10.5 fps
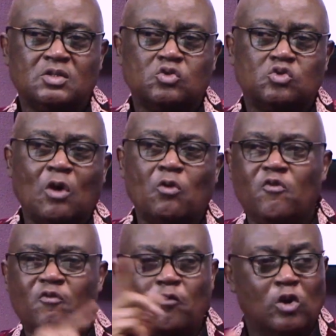so I
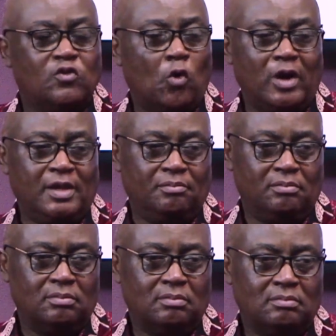won't vote for him.
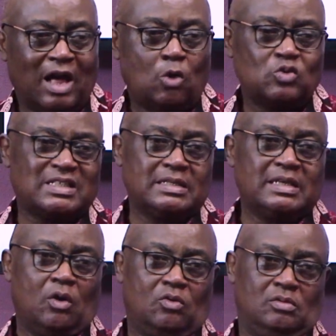I will sit down.